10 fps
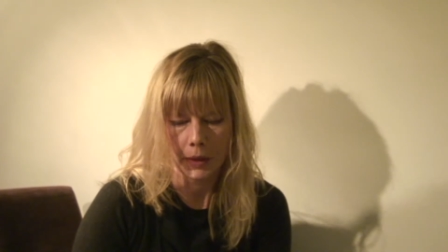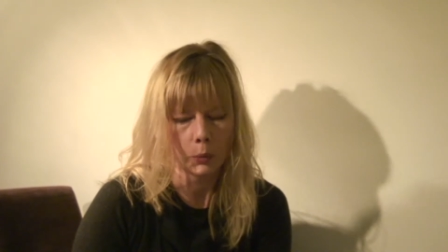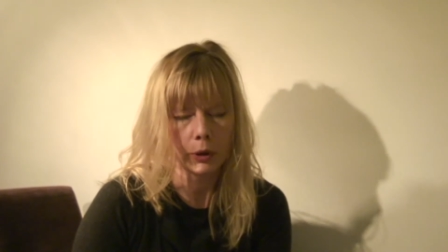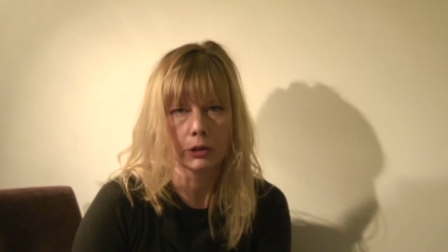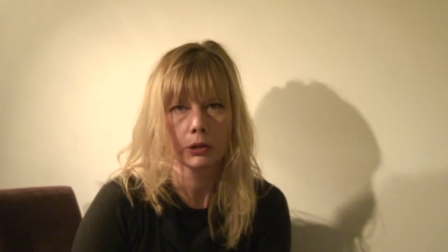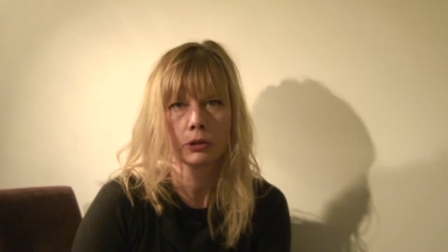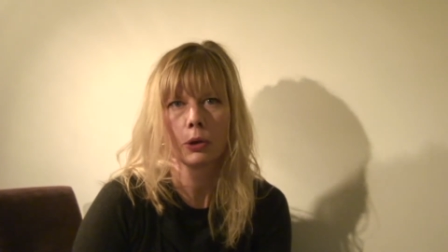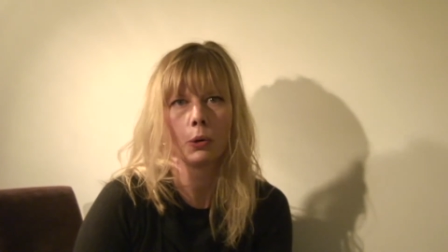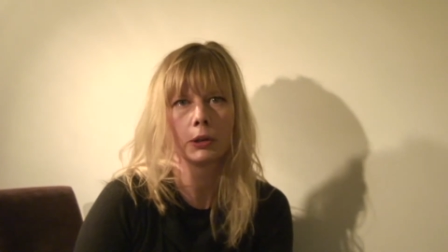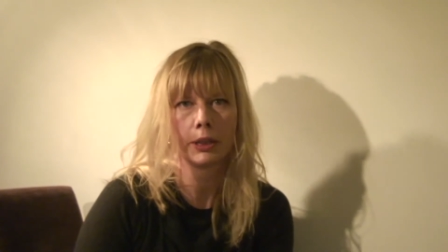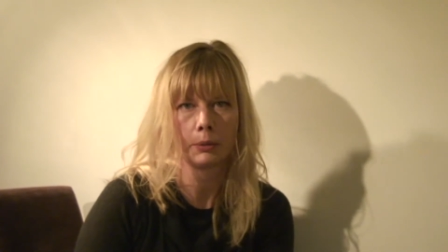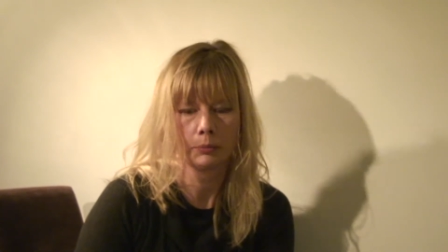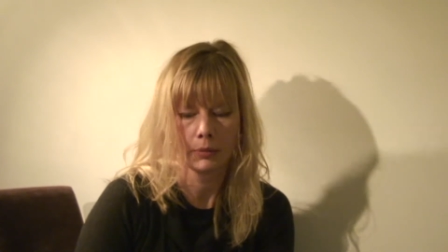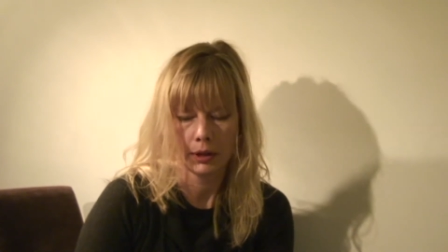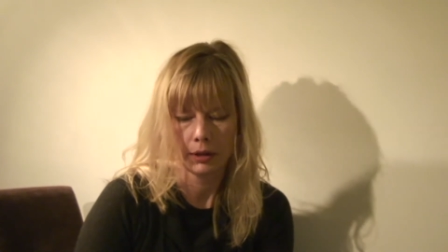we couldn't hold
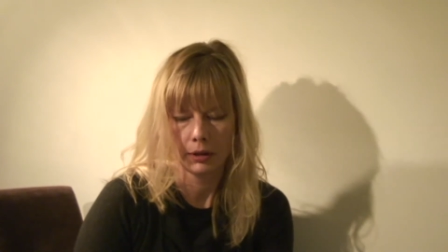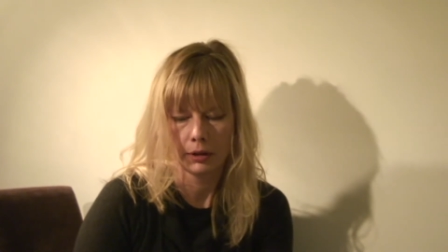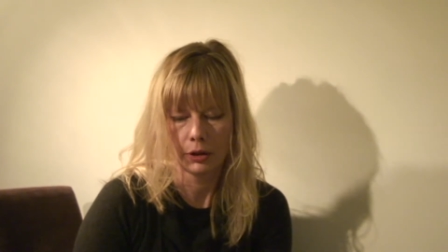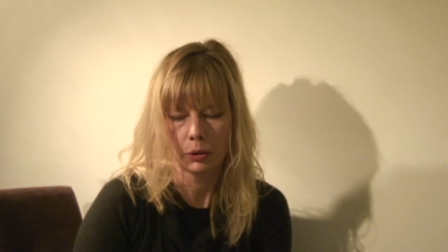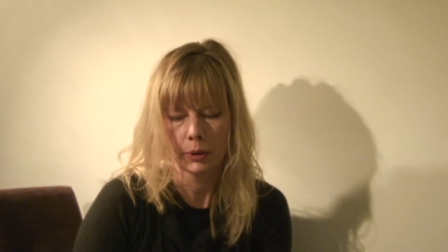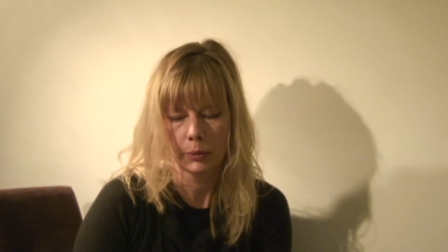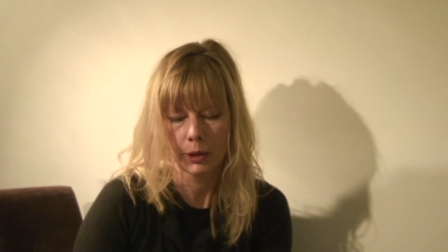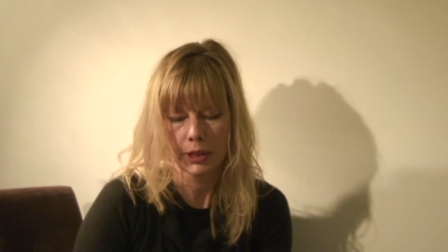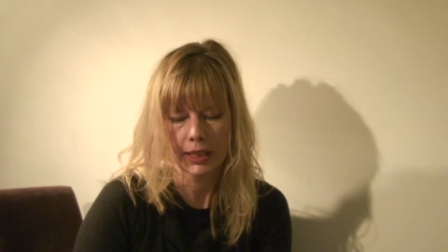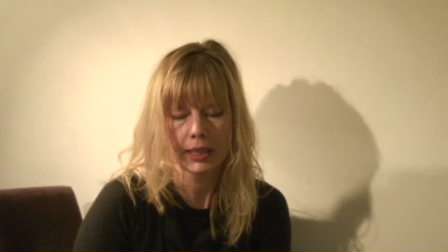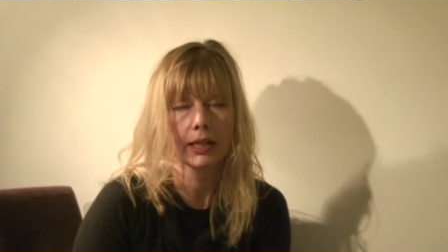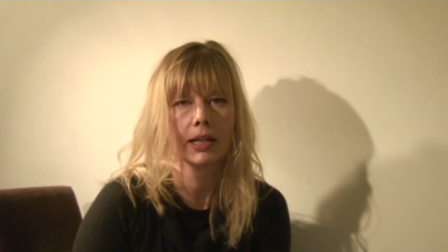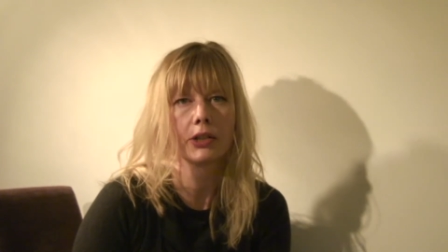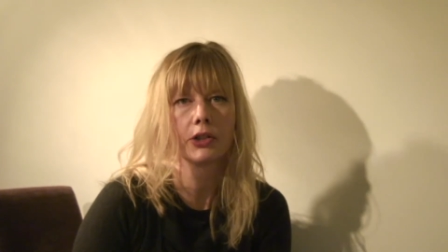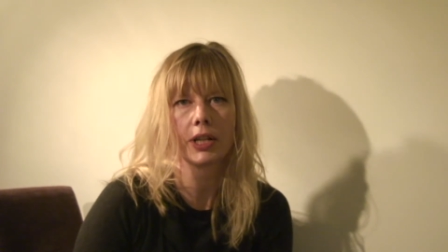him, though we were
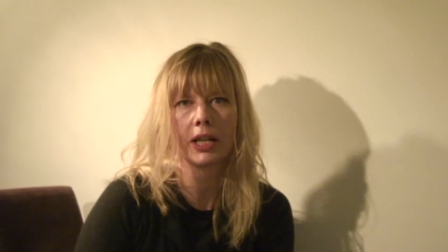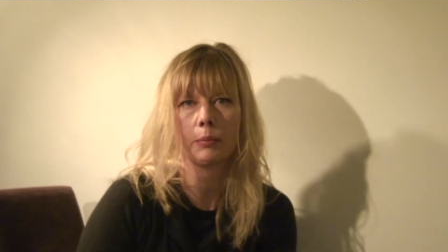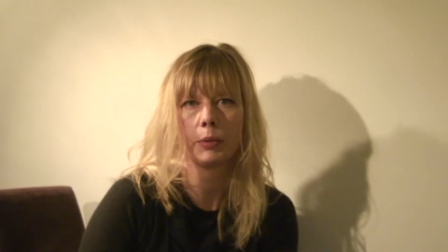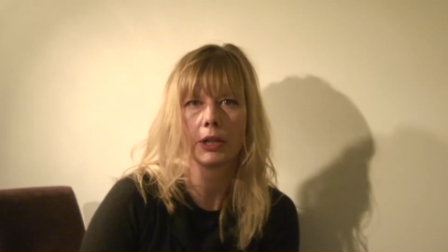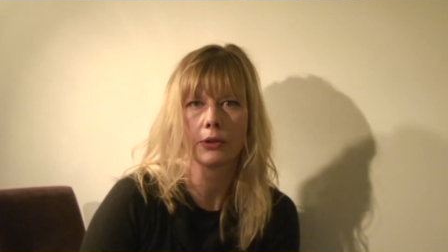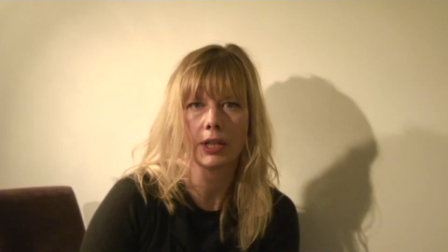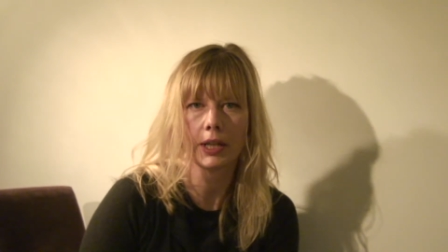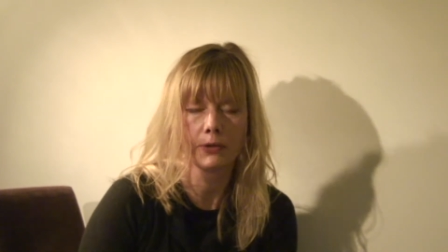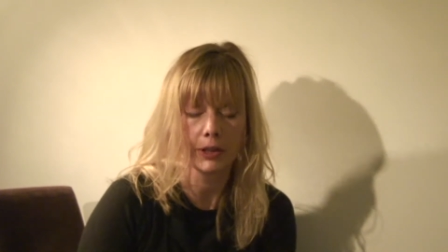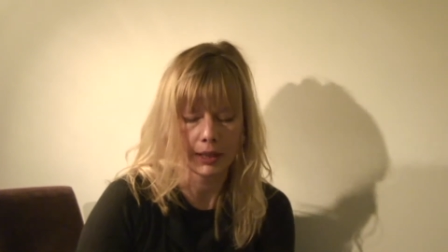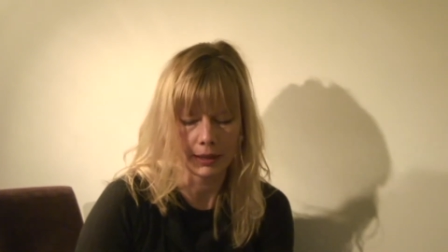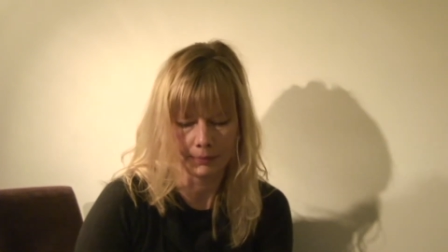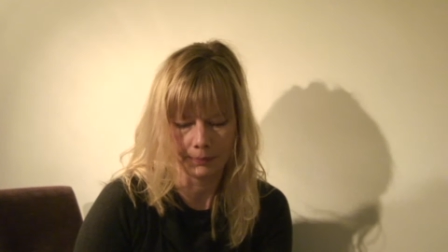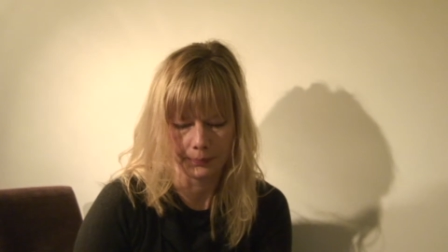teenaged and bigger than everything.